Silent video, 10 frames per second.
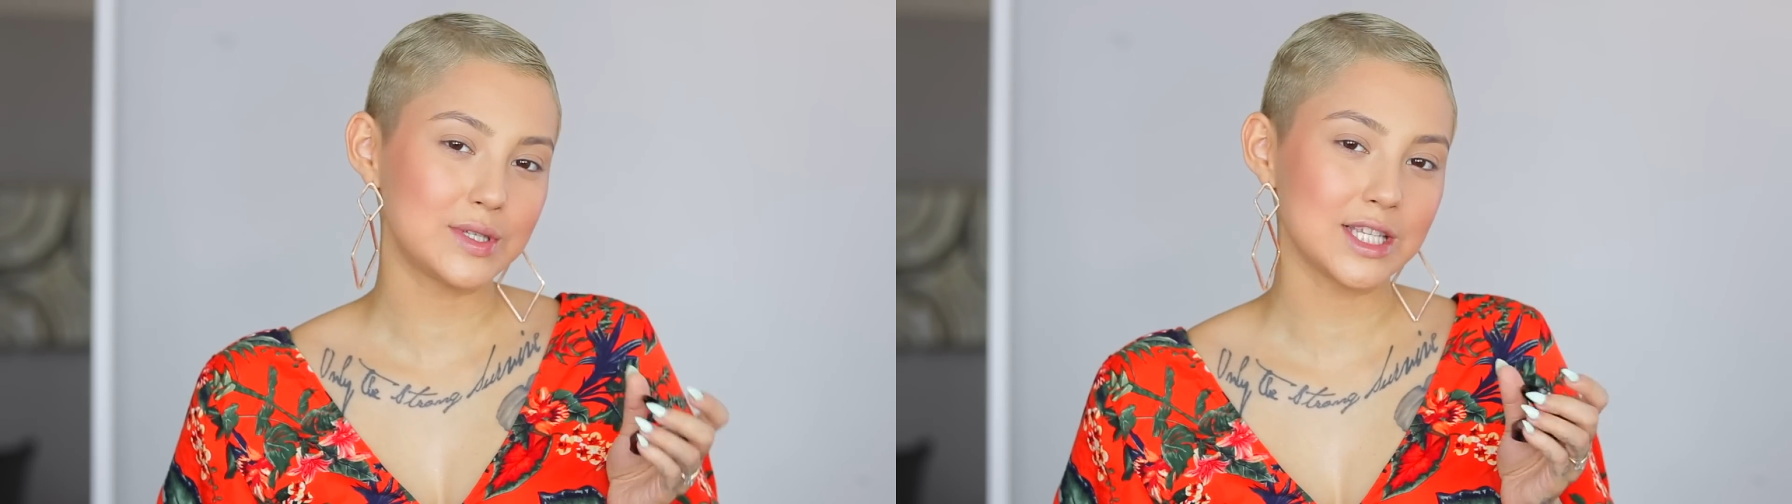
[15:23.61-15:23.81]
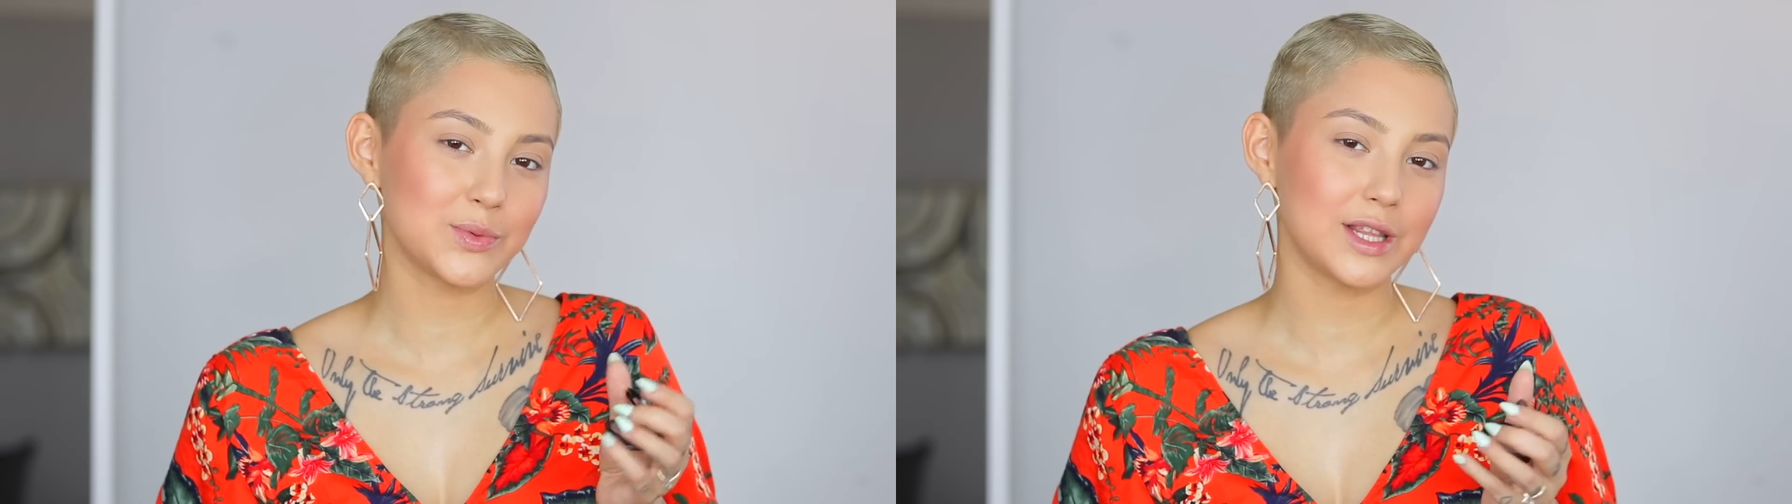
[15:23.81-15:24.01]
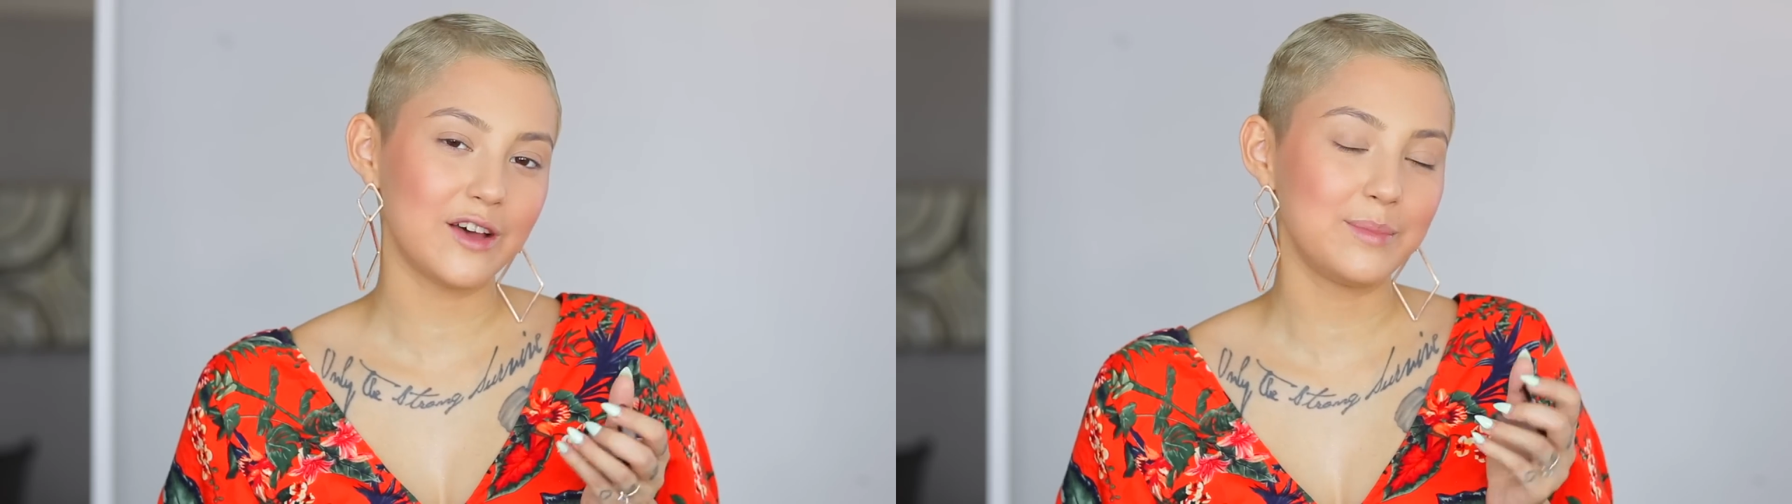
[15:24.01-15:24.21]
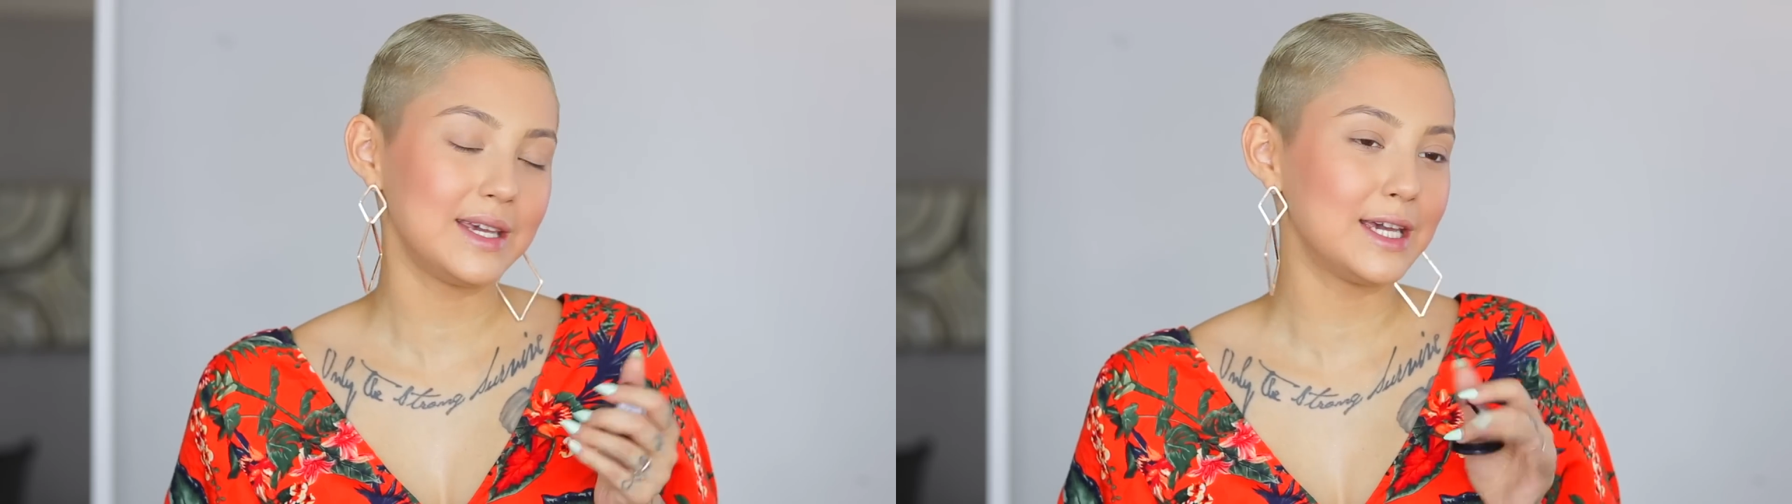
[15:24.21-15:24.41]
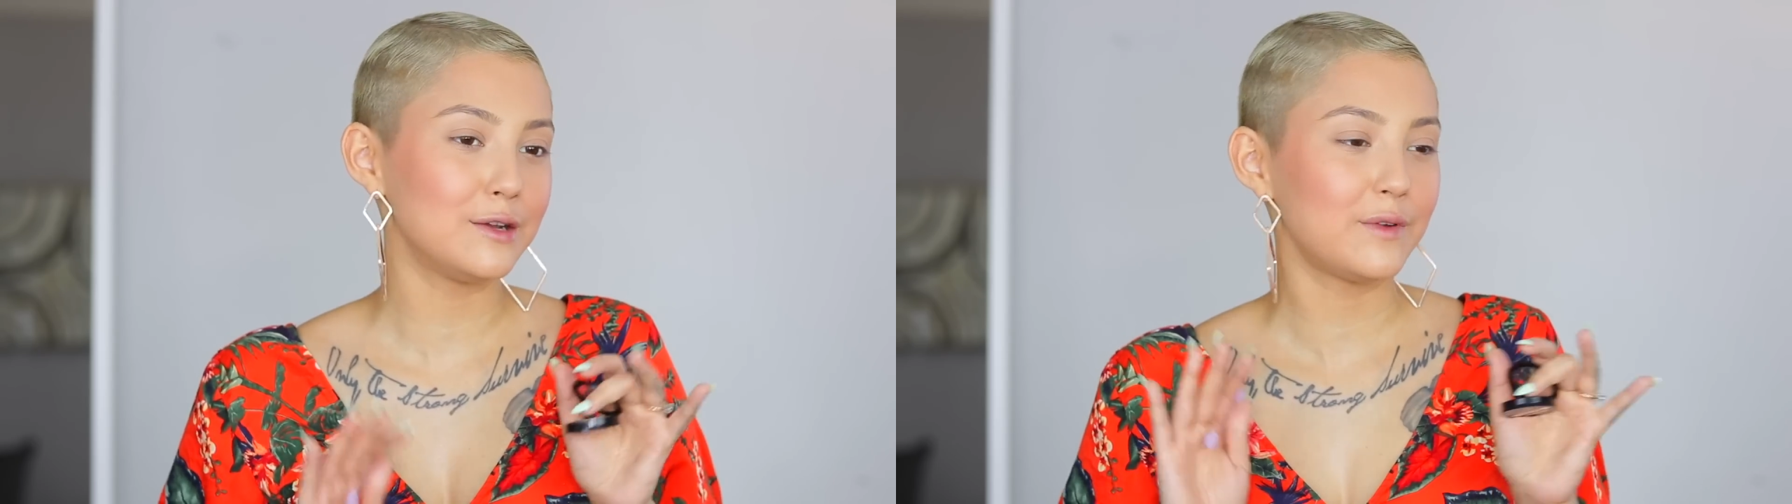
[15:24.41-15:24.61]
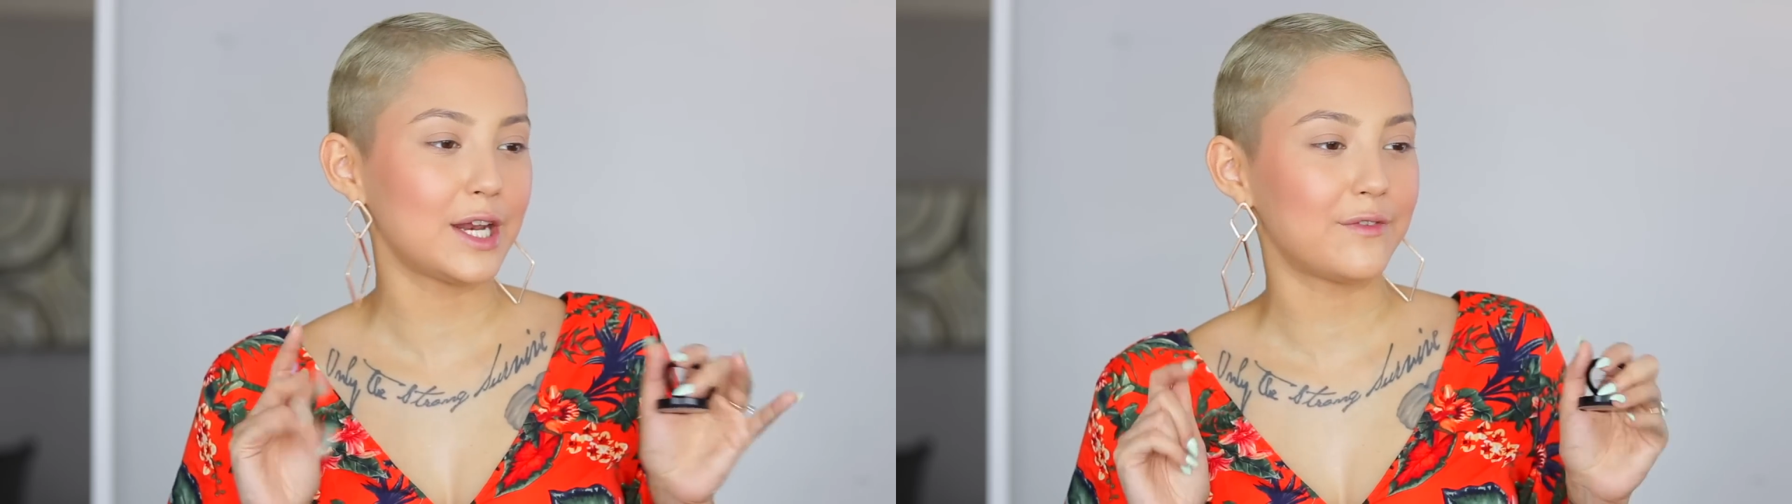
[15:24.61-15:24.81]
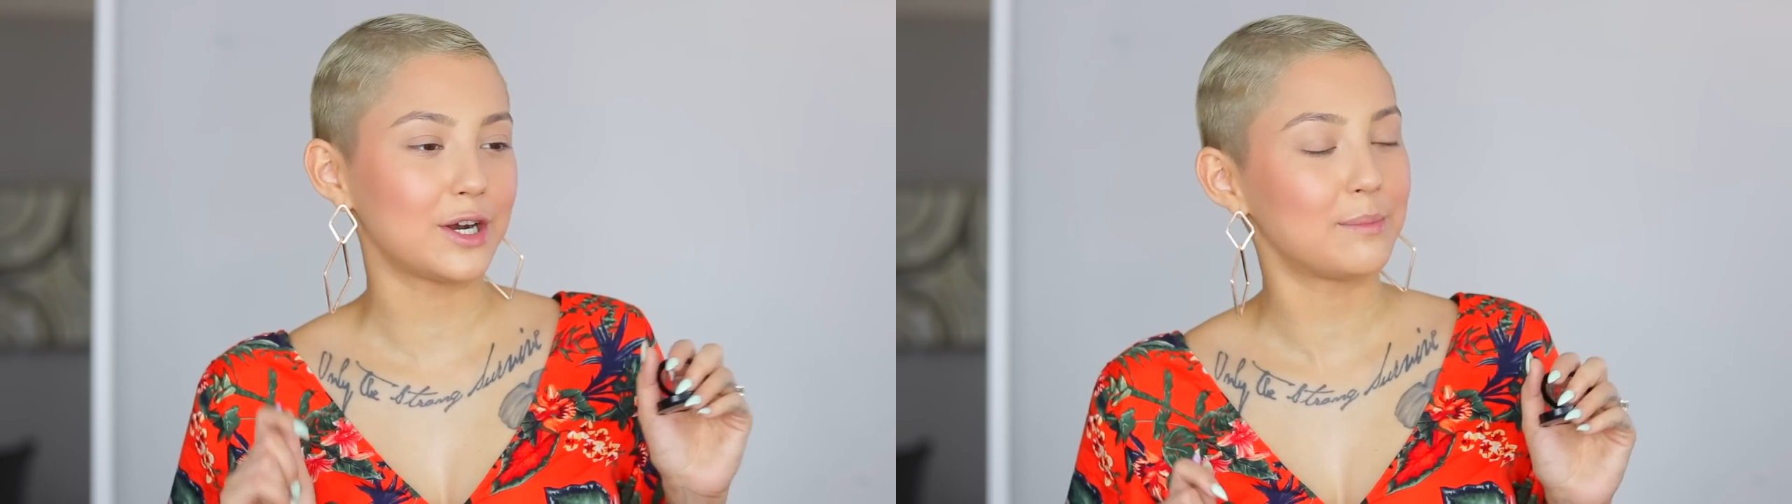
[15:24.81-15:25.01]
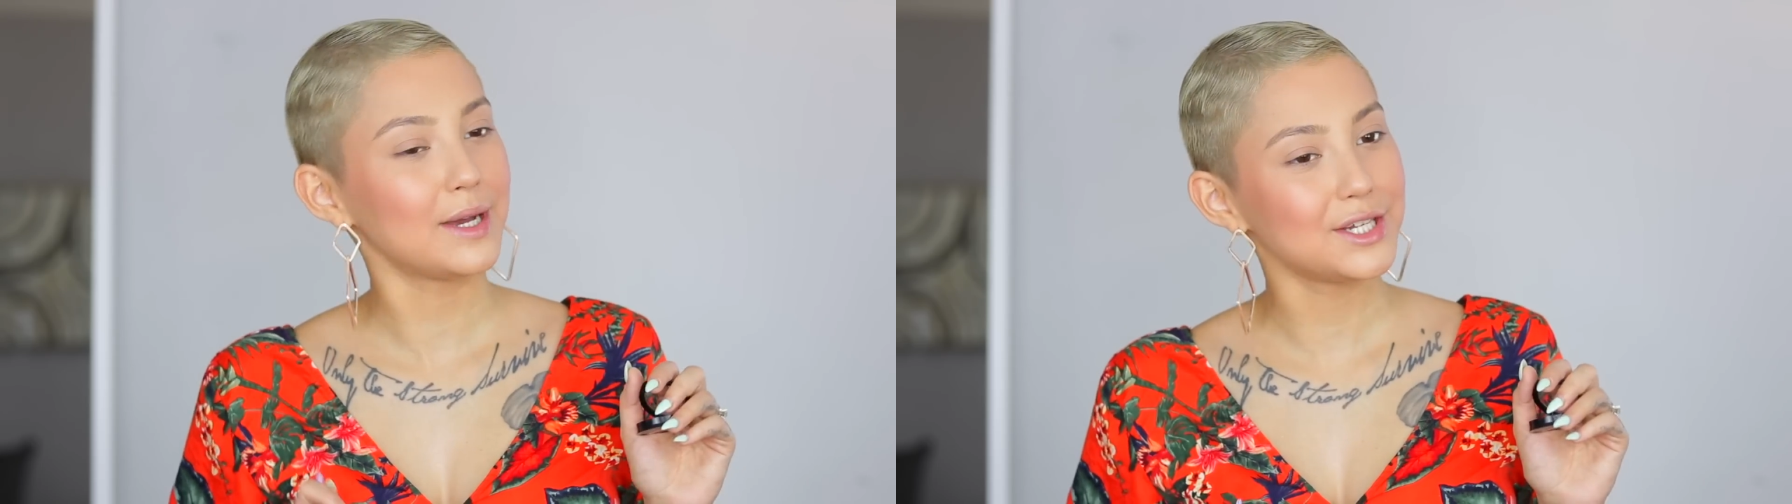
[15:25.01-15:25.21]
since we love being innovative
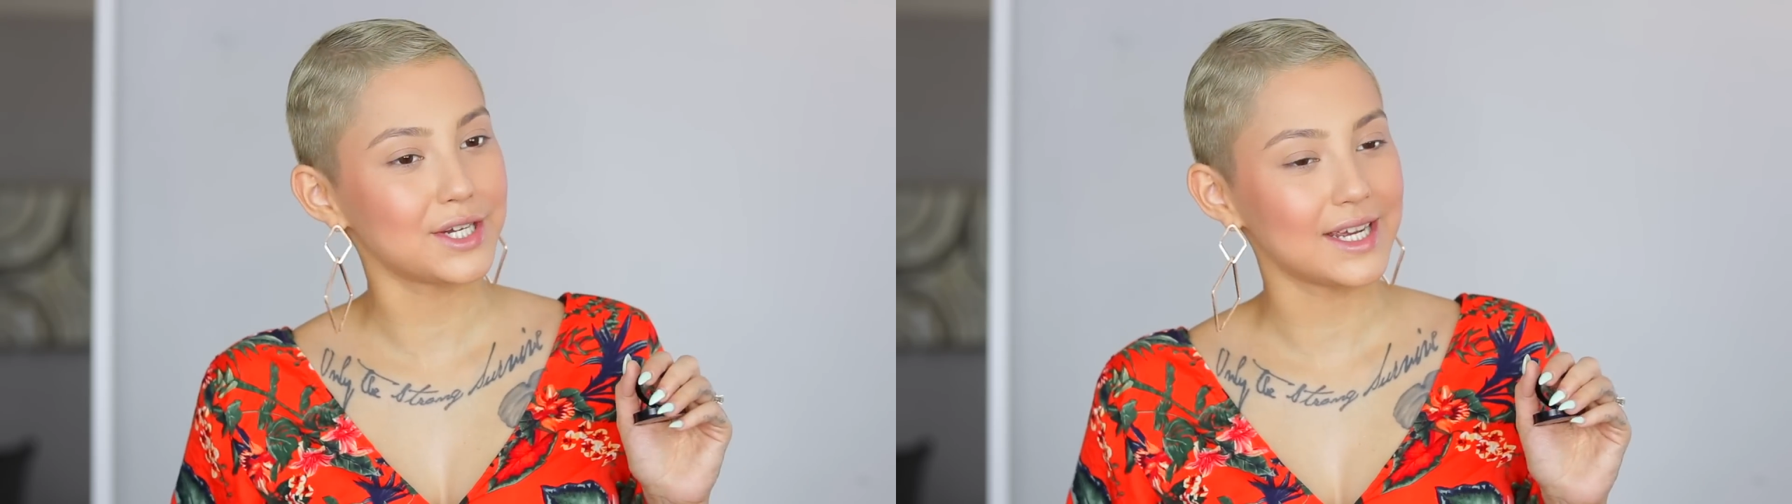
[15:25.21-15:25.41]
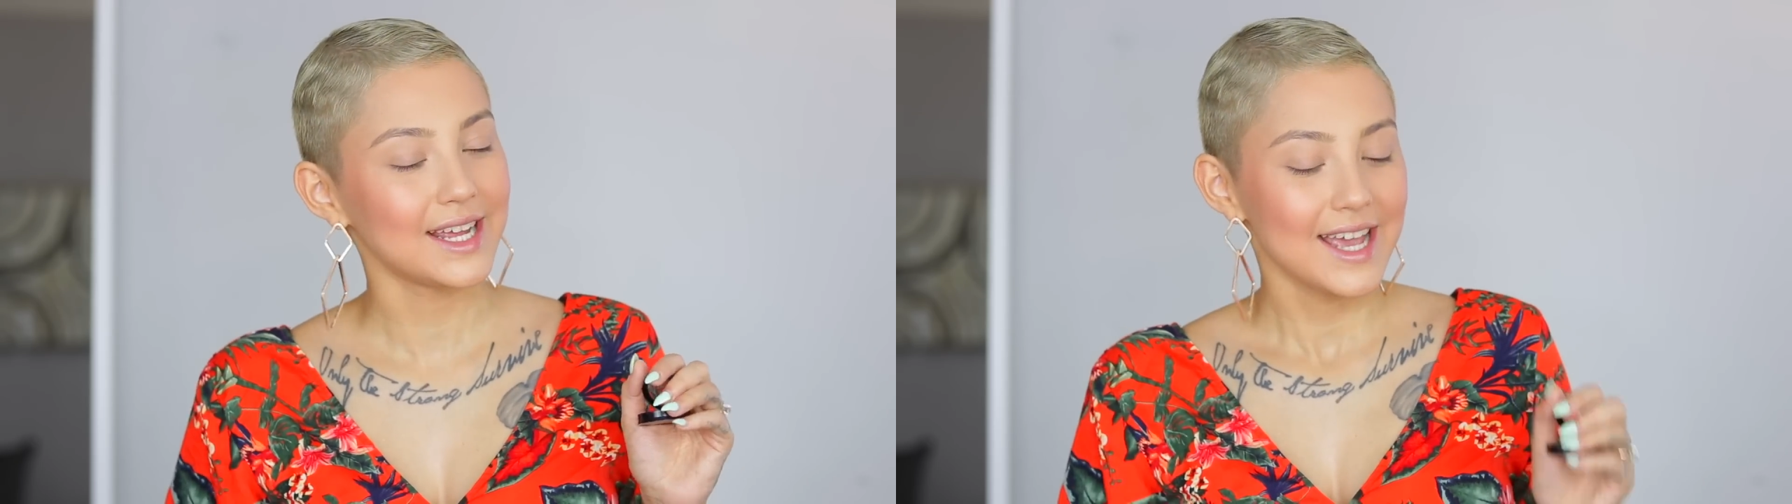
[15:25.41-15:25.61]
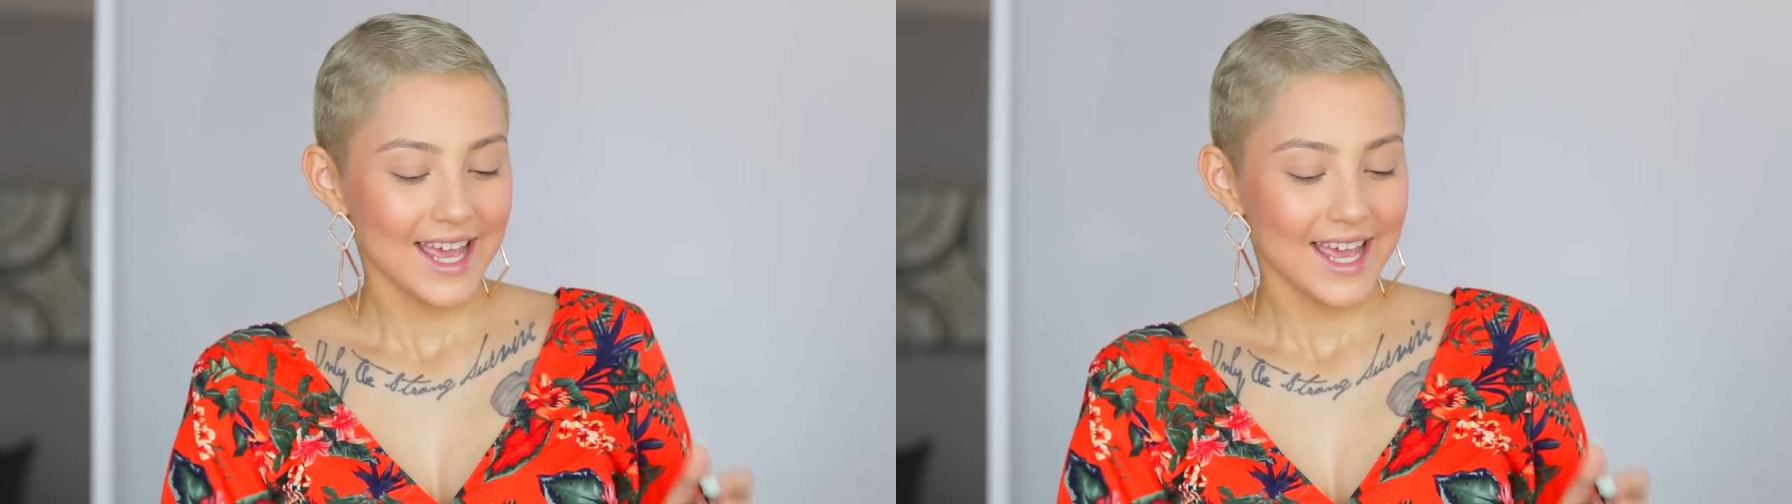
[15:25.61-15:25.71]
on a budget,